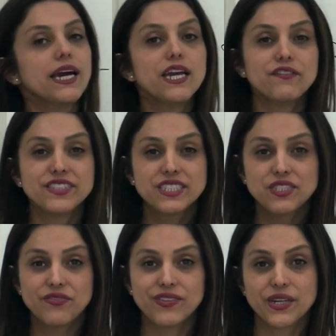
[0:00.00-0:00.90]
If it
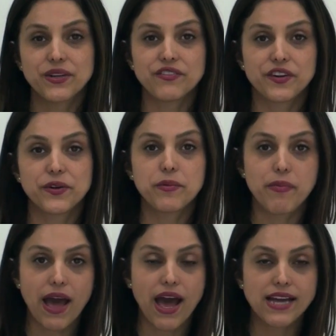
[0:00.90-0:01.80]
is very, very
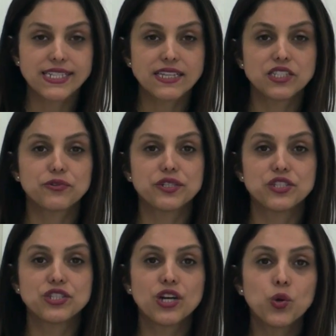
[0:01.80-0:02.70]
bad and there
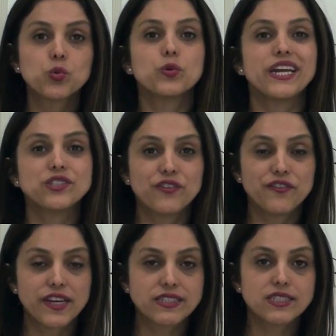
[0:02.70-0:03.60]
is no way to
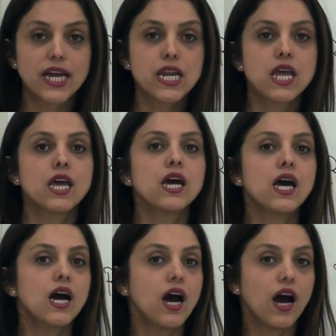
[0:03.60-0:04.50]
fix it,
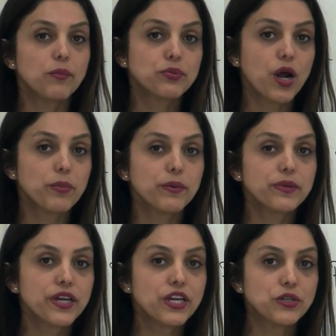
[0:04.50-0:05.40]

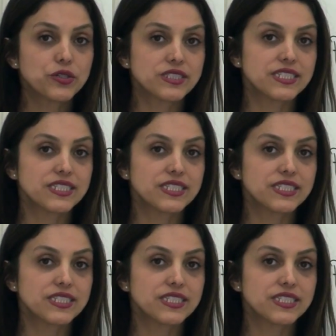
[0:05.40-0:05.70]
probably your